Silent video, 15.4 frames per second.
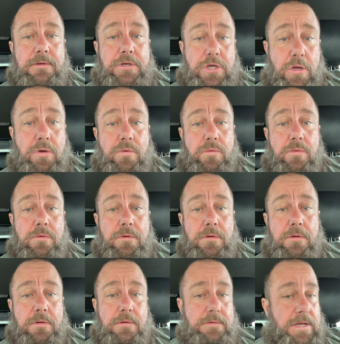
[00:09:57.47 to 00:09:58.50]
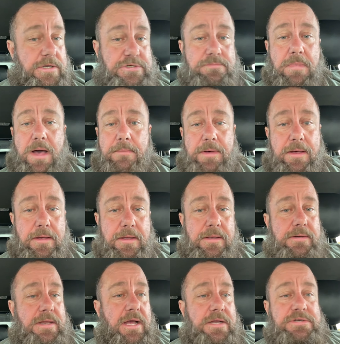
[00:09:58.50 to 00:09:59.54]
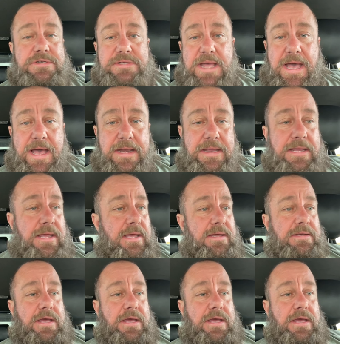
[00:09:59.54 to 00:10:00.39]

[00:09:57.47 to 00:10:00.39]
You. Not your mama, Not your daddy,